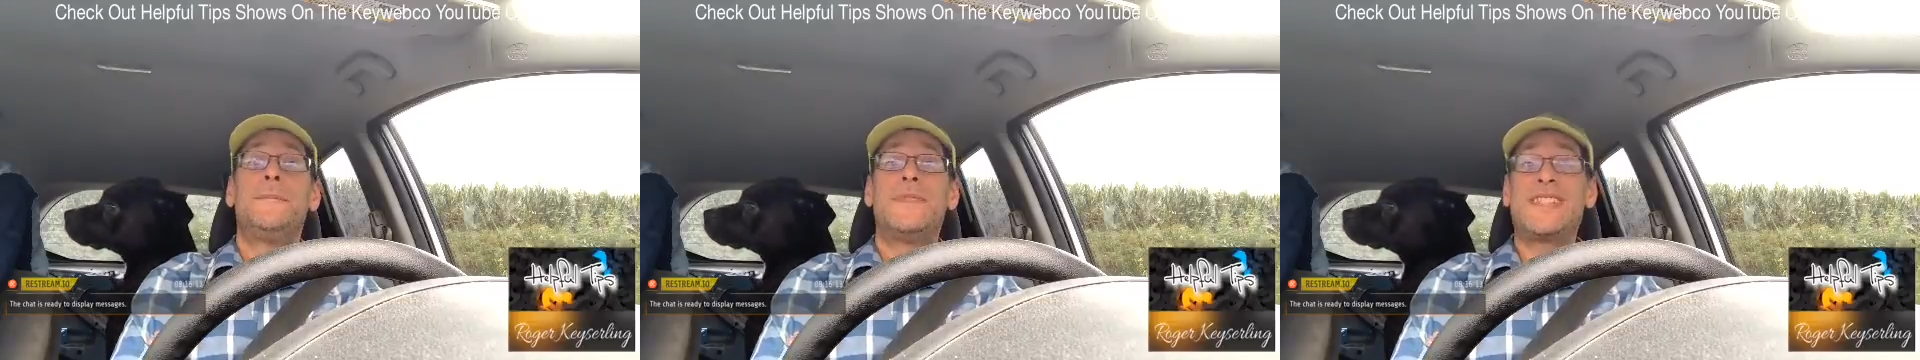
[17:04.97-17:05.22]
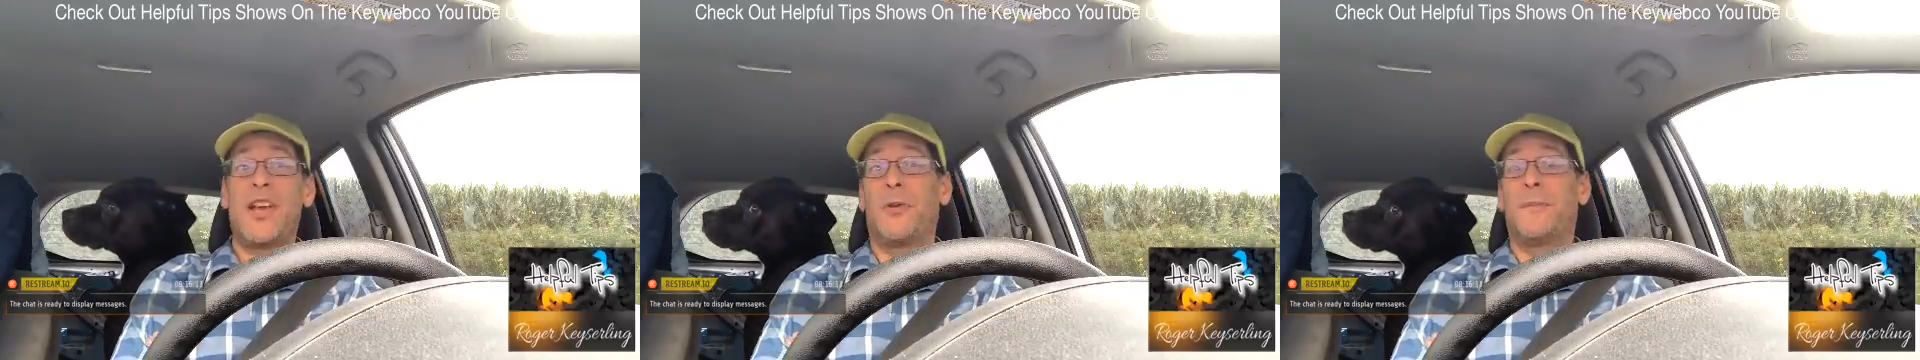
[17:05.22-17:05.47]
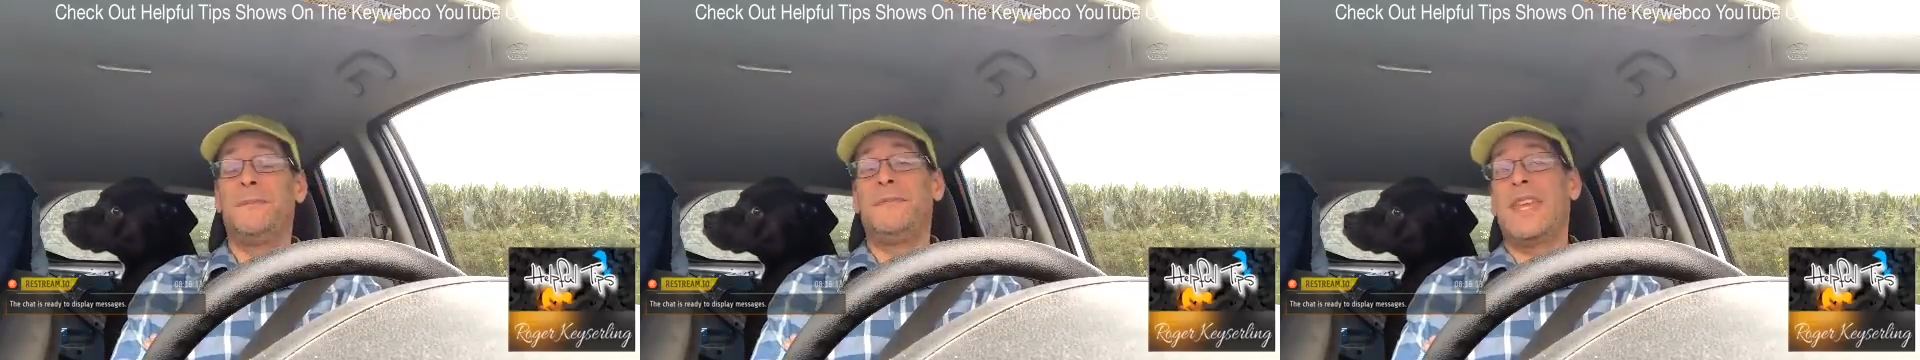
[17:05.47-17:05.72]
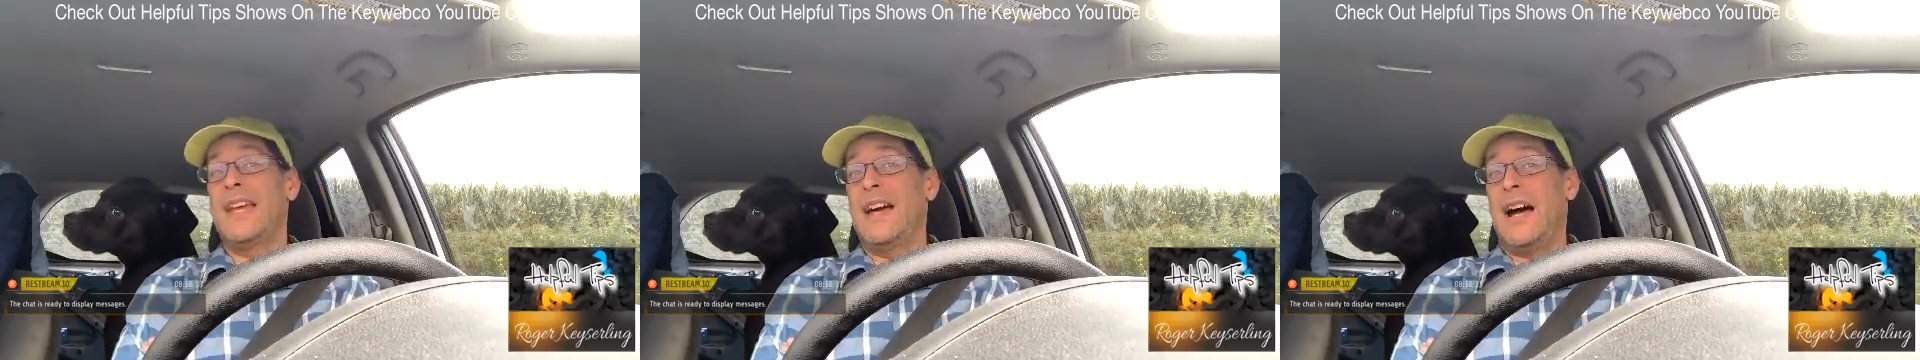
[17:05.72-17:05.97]
So
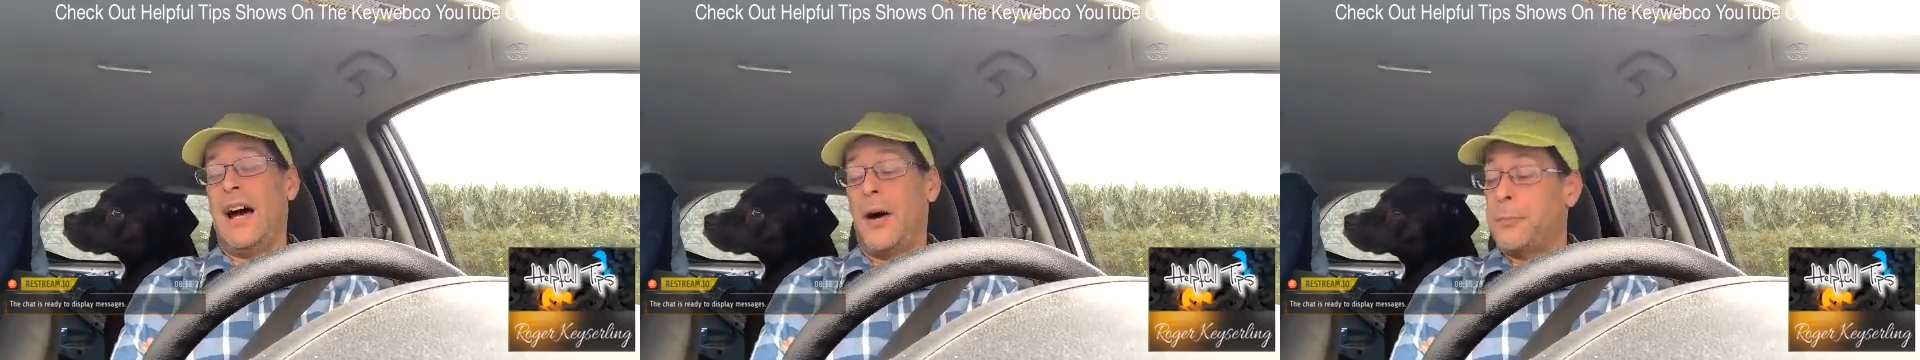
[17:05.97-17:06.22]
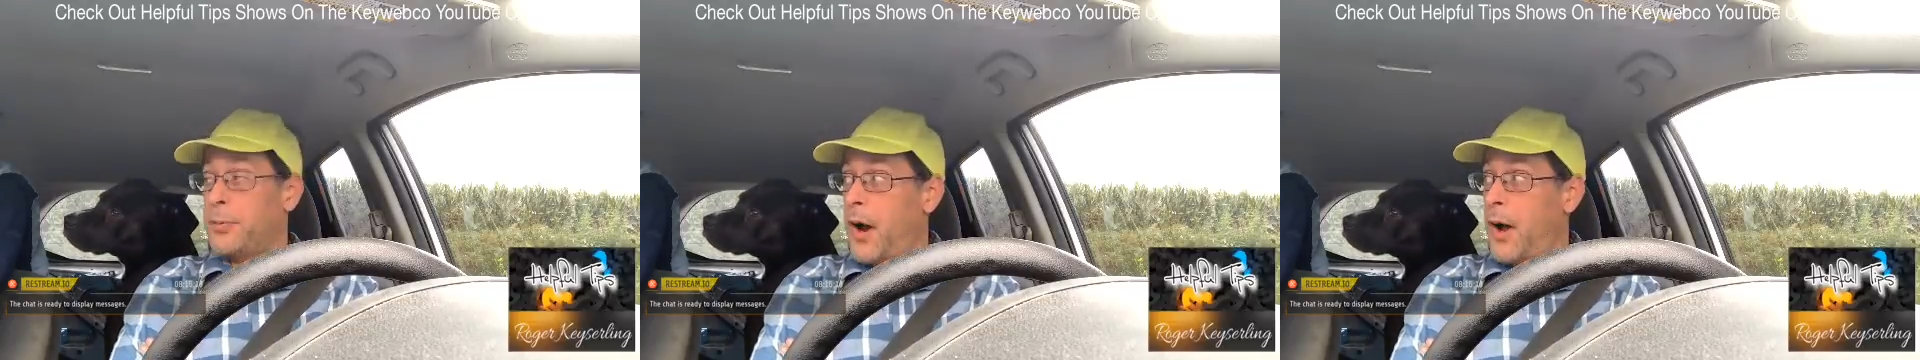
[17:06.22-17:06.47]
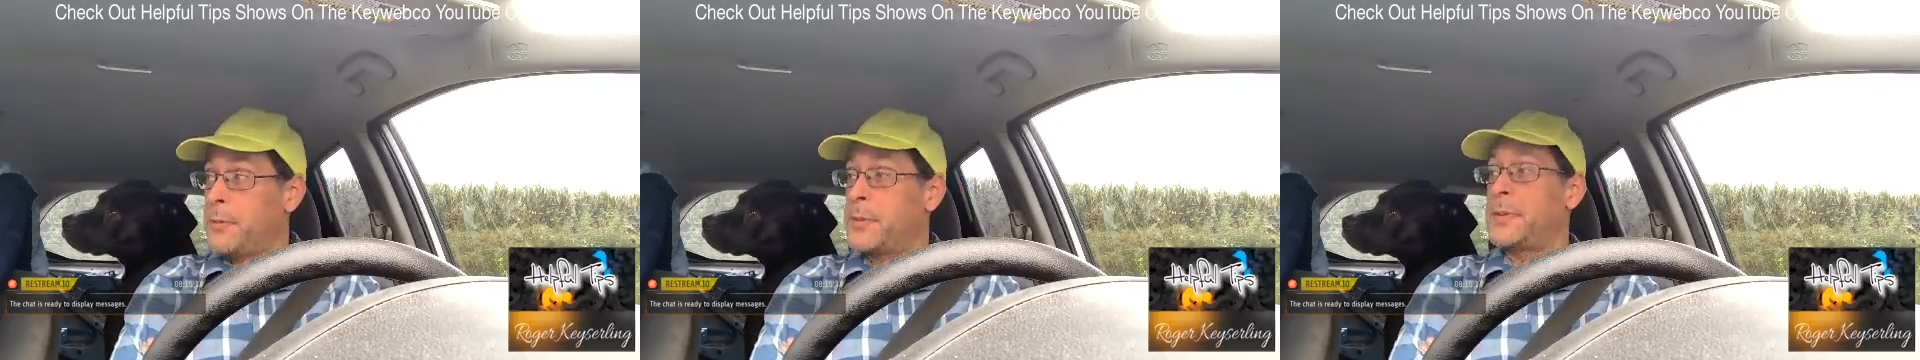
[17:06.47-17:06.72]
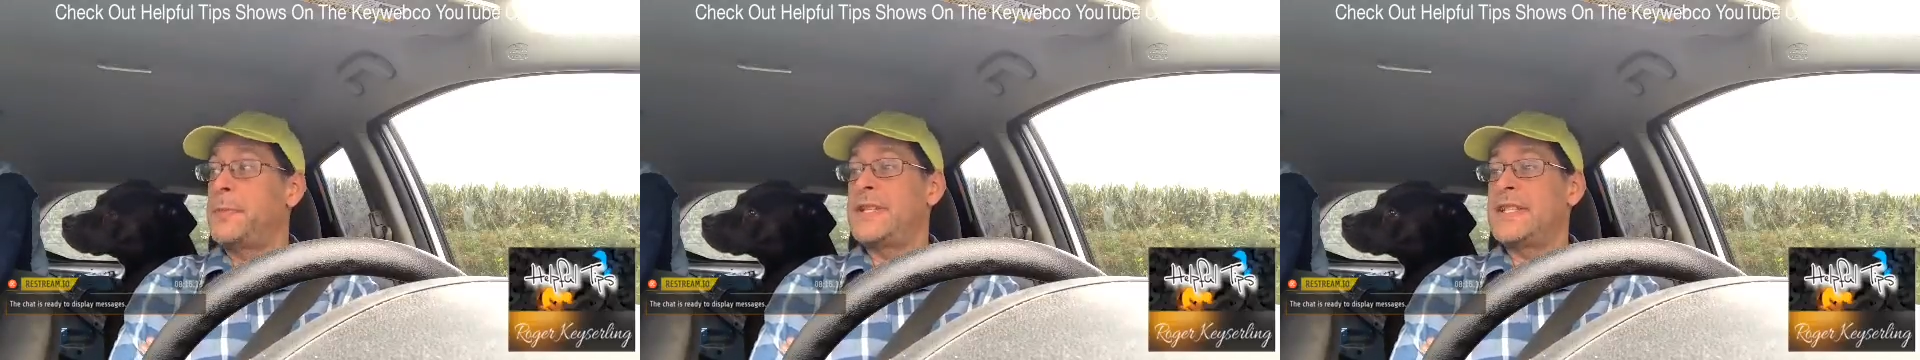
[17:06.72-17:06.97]
I'll
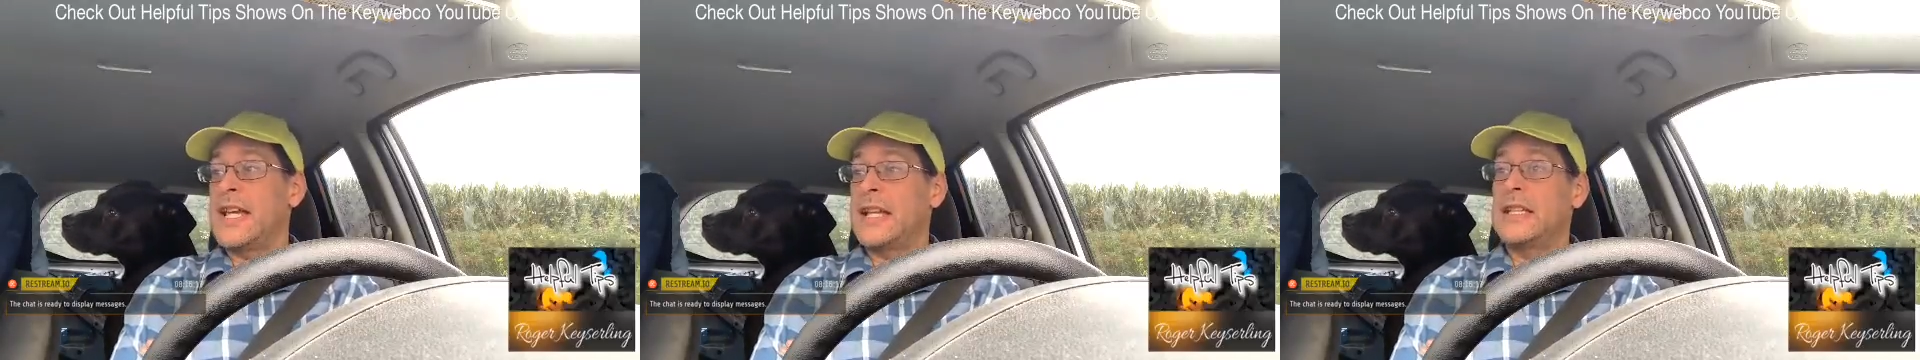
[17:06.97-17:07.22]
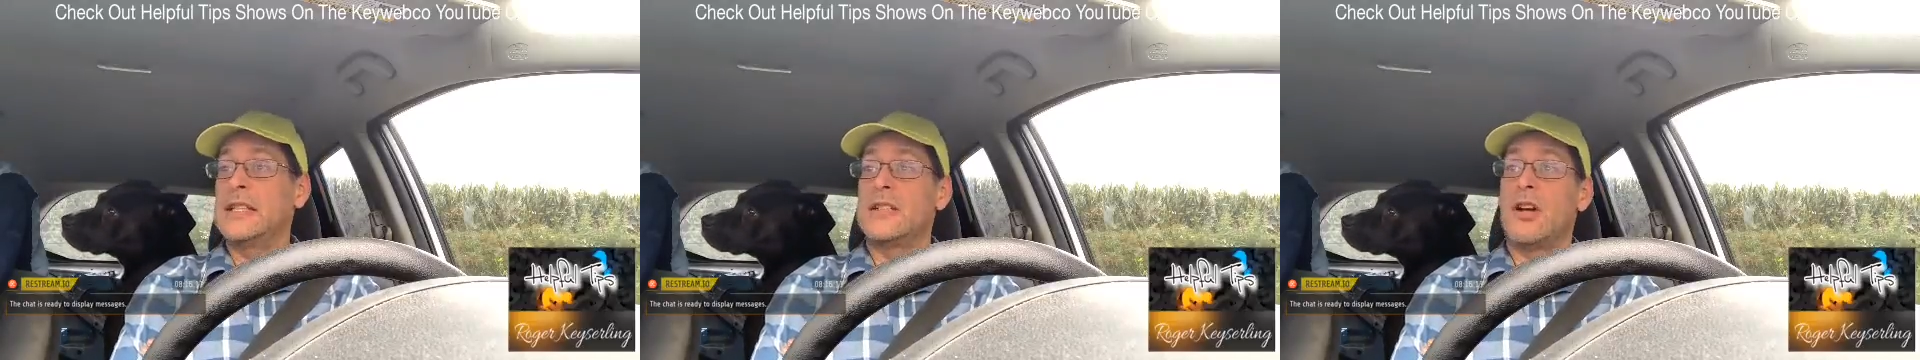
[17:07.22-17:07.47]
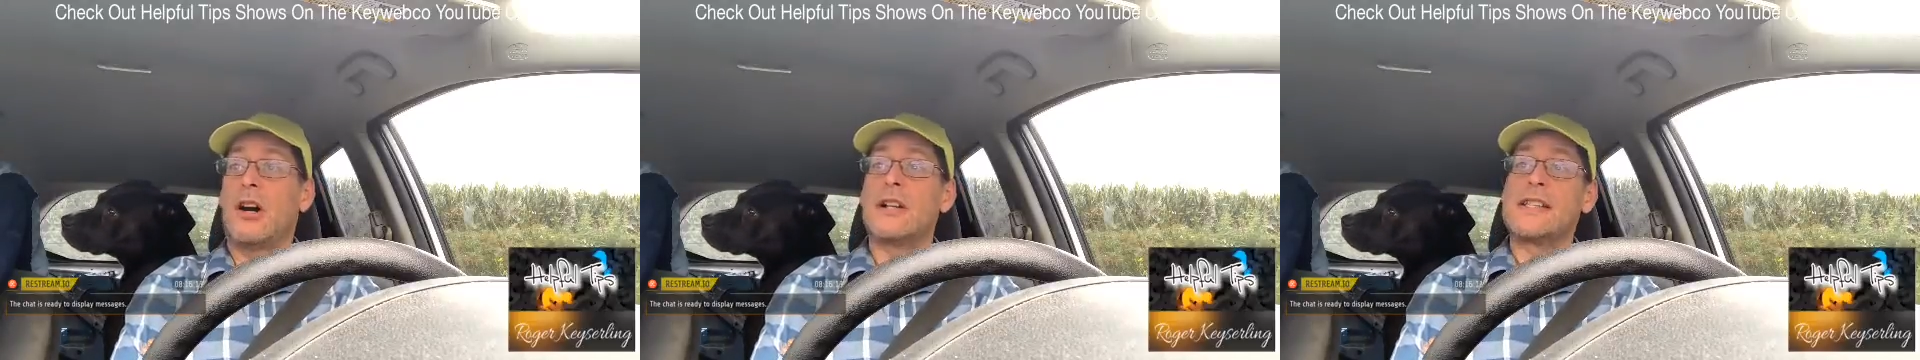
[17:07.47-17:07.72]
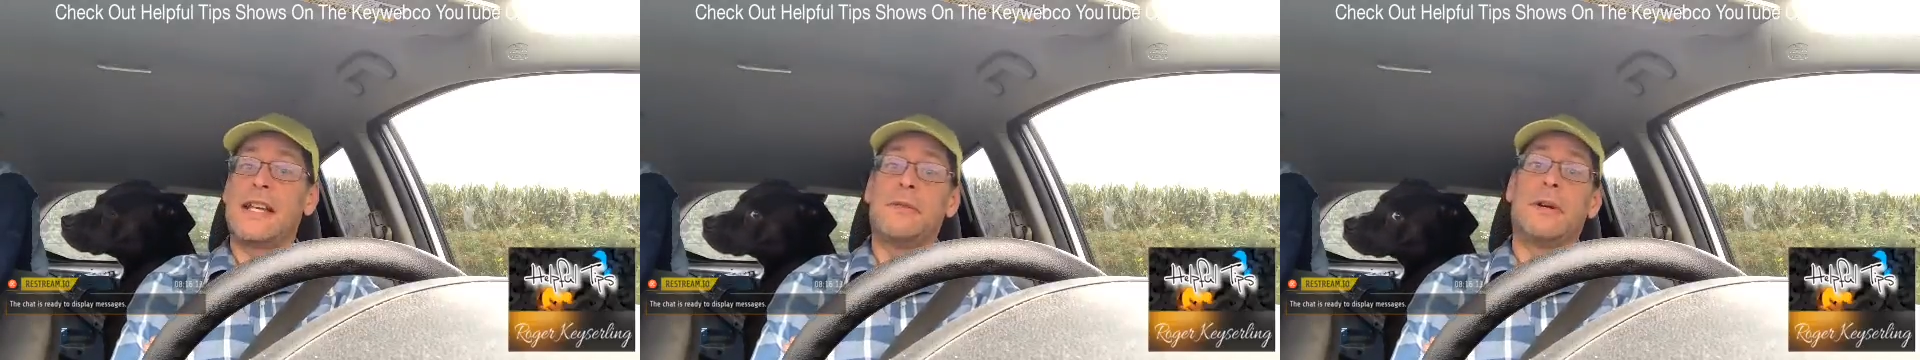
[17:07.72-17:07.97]
probably be taking the
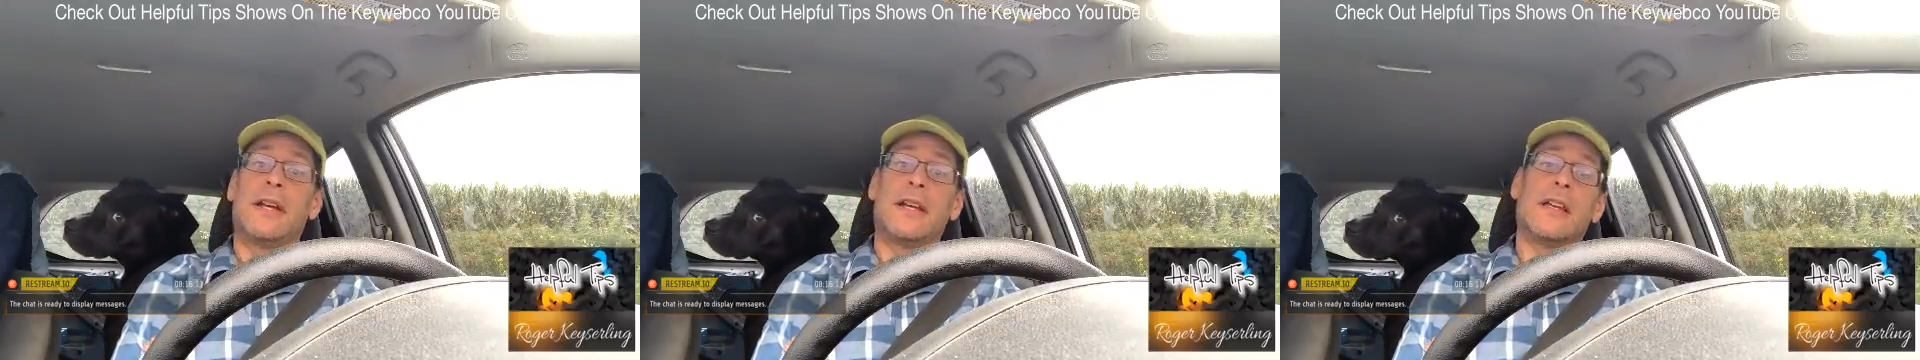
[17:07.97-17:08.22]
dogs anyway,